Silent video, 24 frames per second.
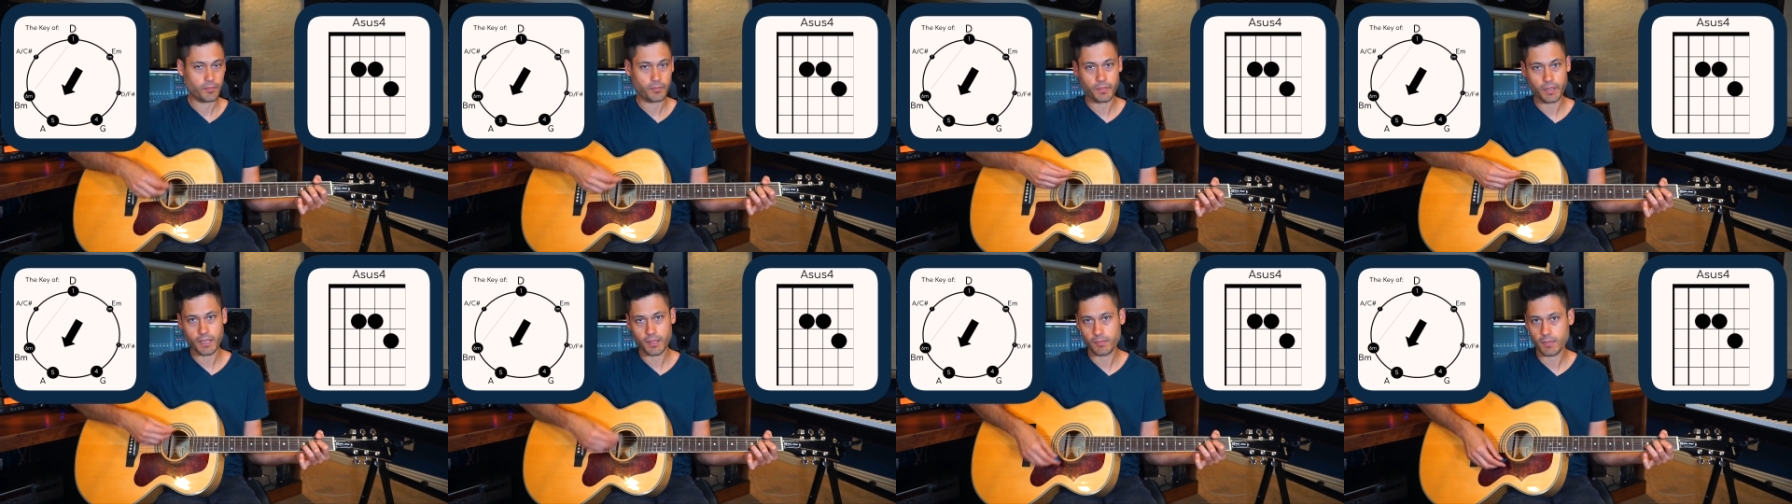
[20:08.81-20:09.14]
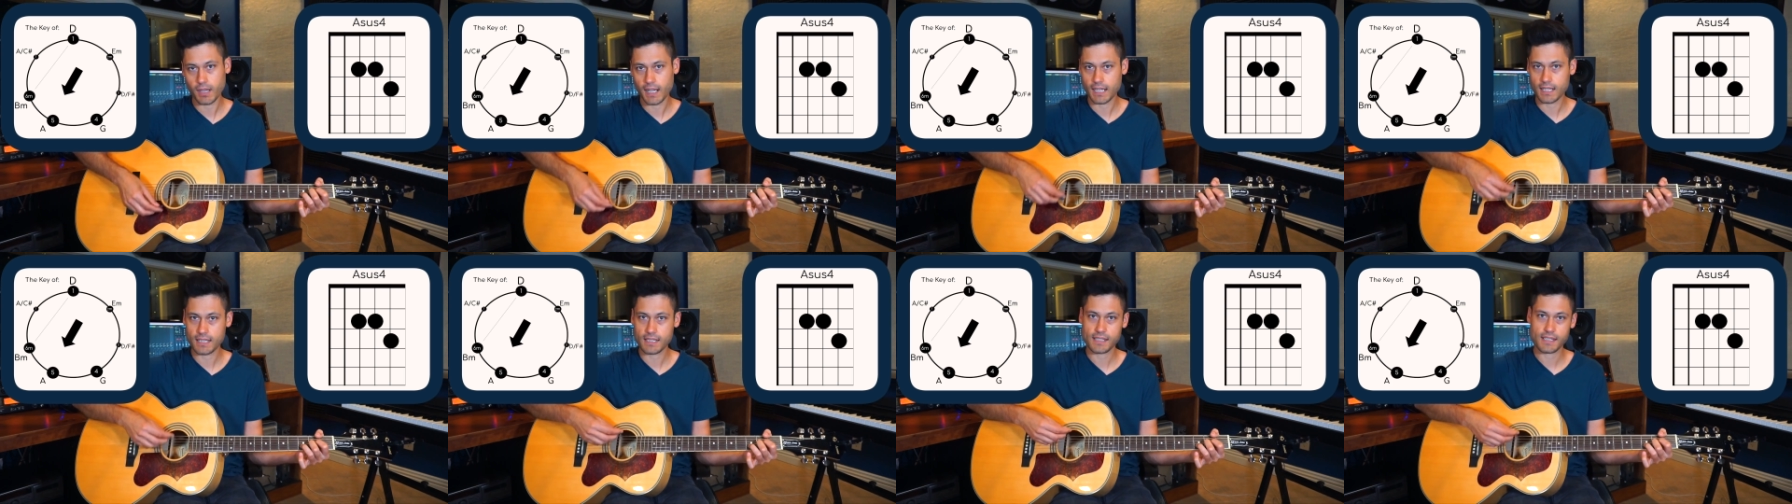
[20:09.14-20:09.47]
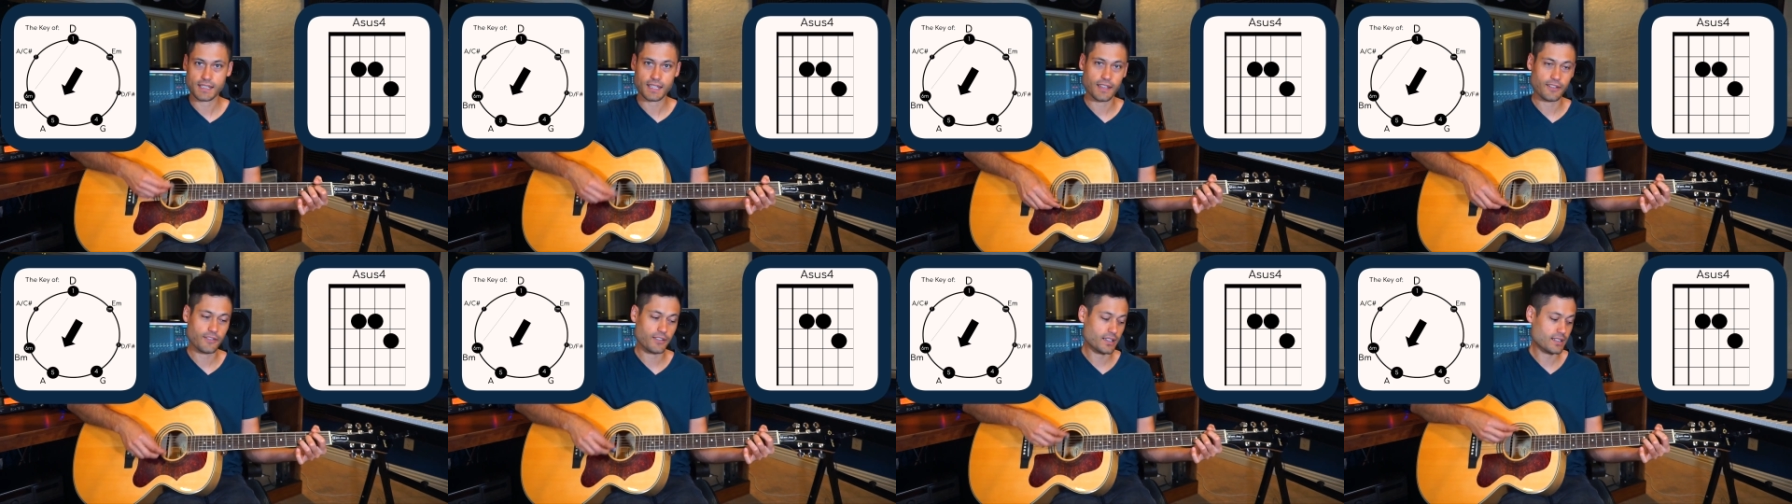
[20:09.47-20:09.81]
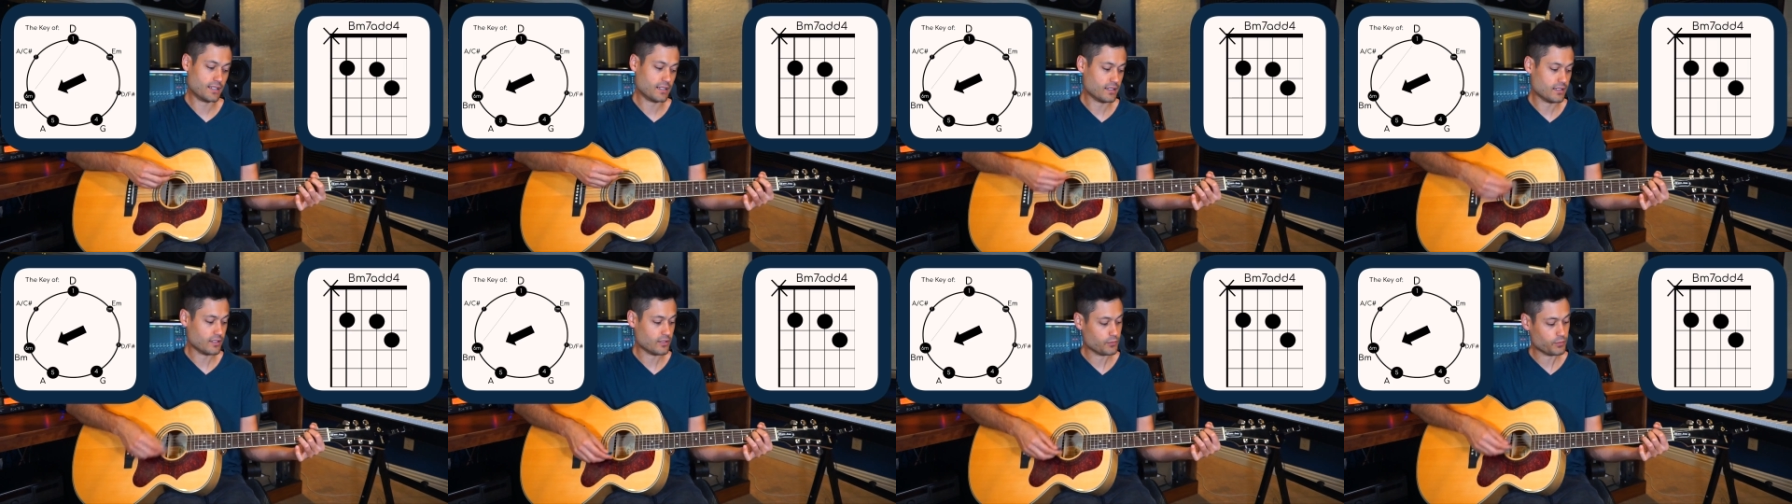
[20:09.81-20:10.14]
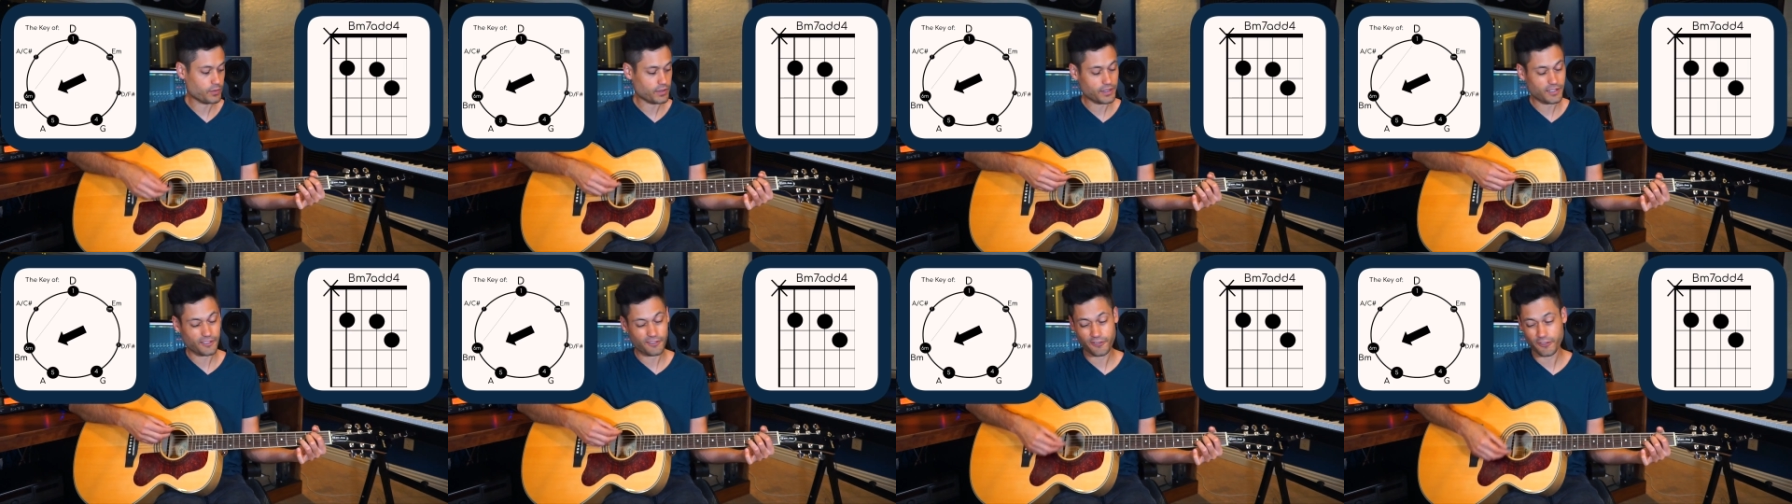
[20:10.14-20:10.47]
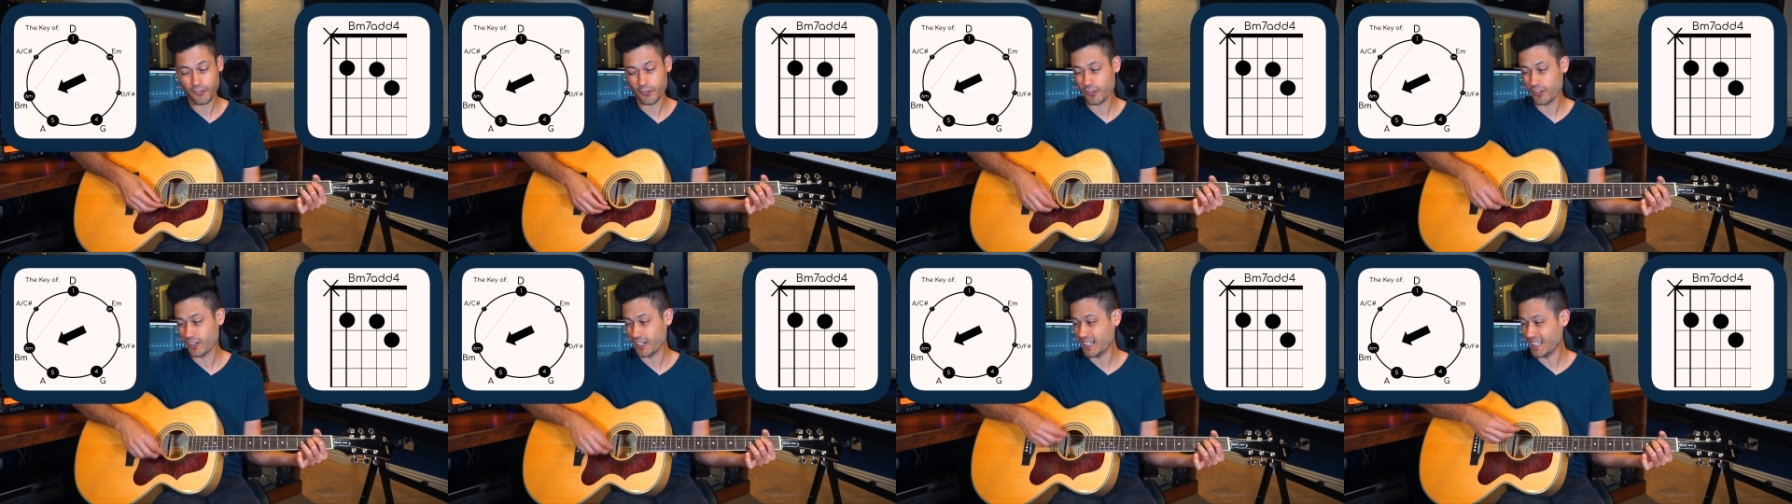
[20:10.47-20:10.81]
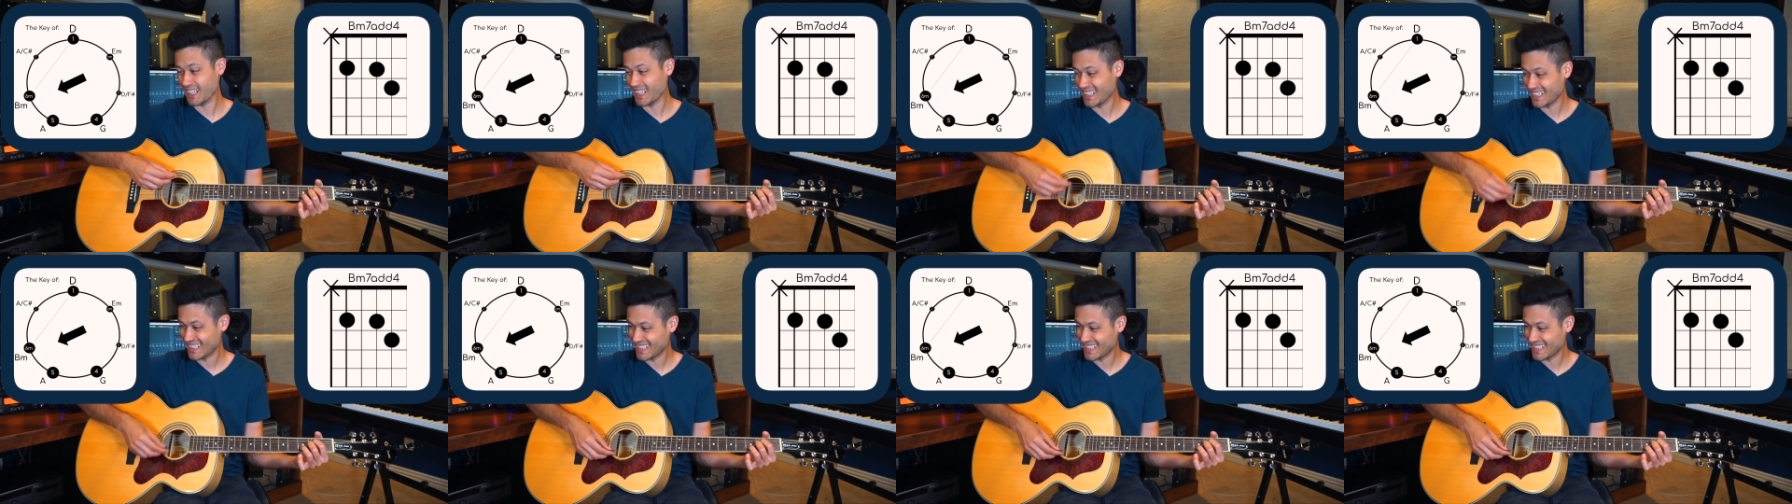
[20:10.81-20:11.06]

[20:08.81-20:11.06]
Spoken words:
B minor 7, the 4 in it.